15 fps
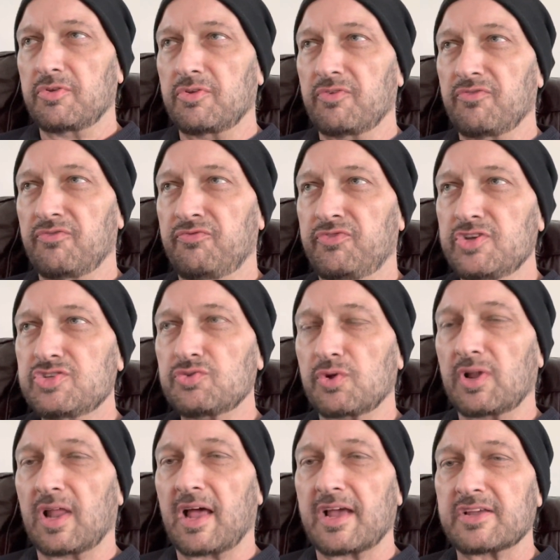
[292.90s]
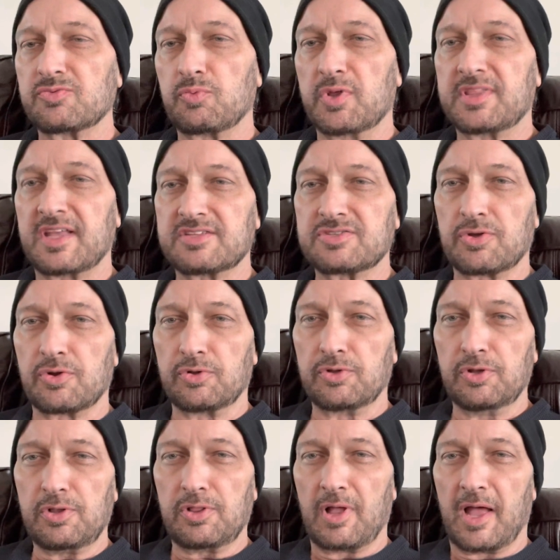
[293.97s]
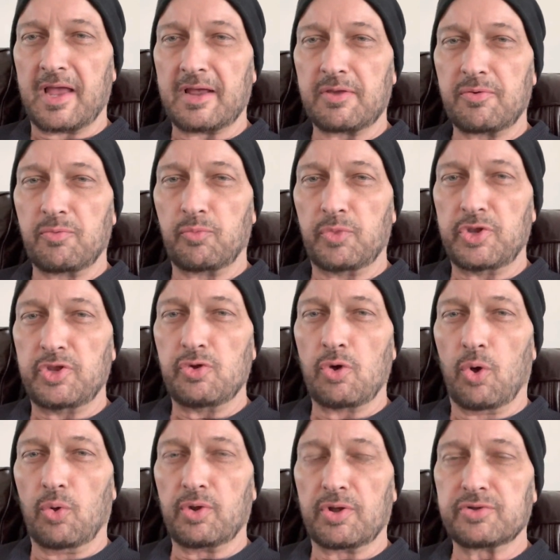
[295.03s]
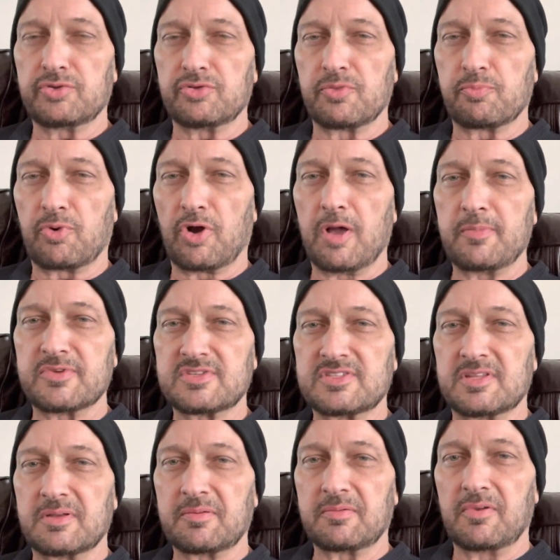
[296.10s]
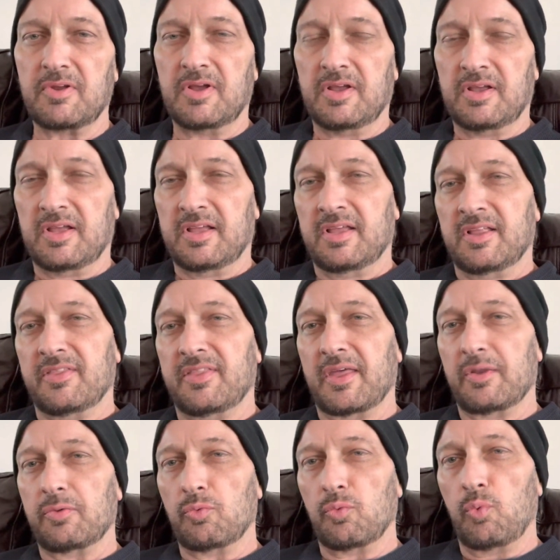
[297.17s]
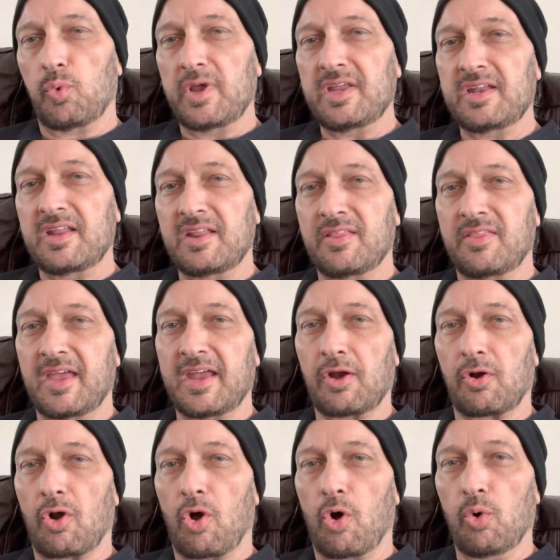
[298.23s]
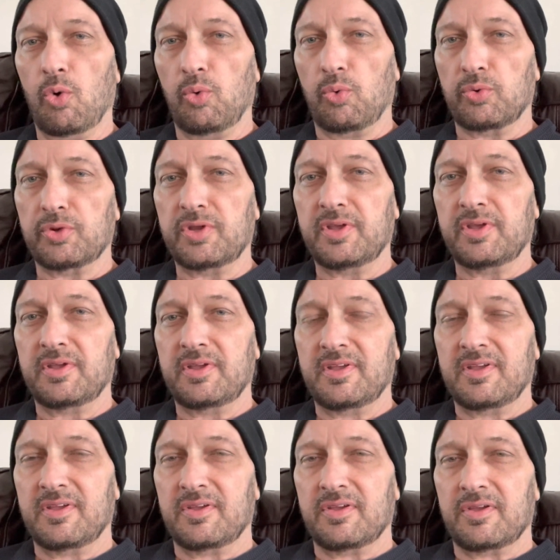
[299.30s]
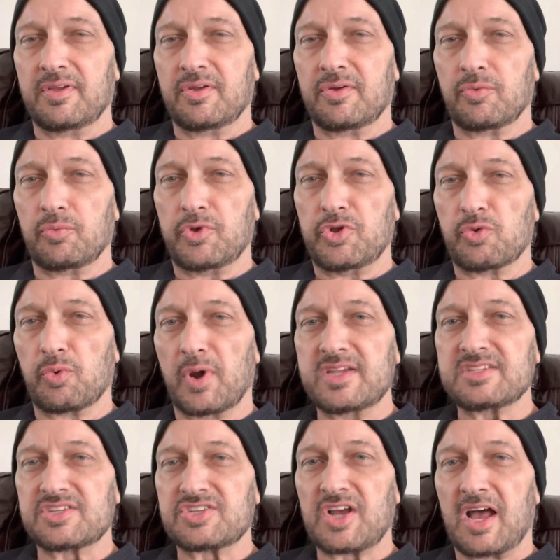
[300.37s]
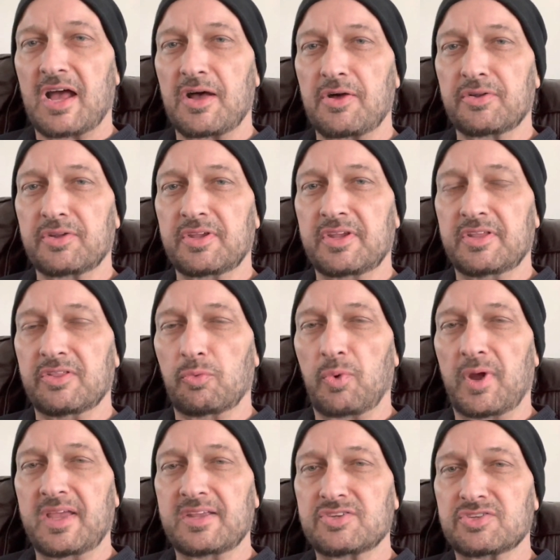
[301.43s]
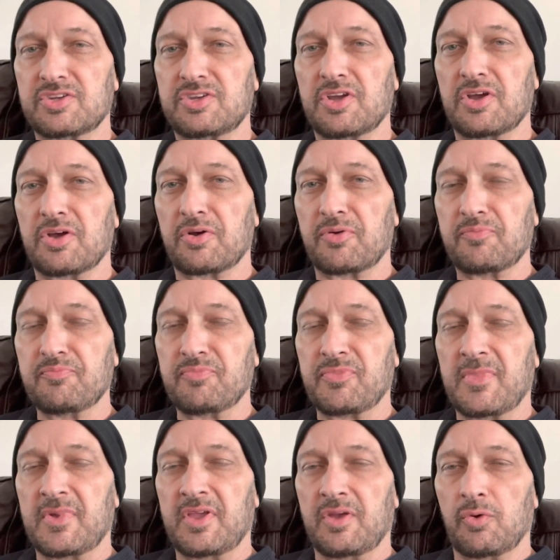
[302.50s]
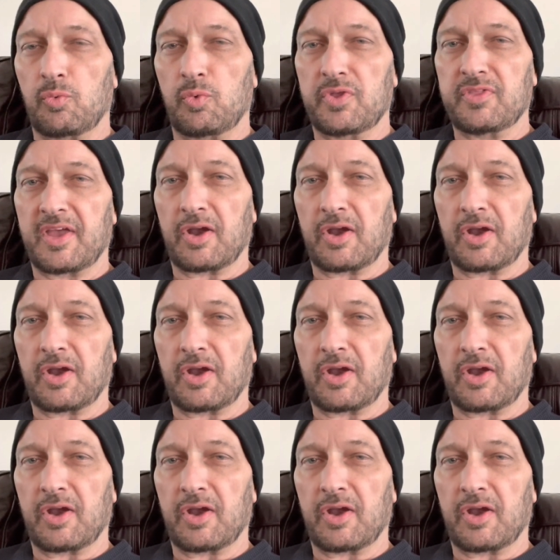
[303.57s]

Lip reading: visualize what that's going to look like when you hold on to the promise that when they are old, when you raise a child in the way it should go, when they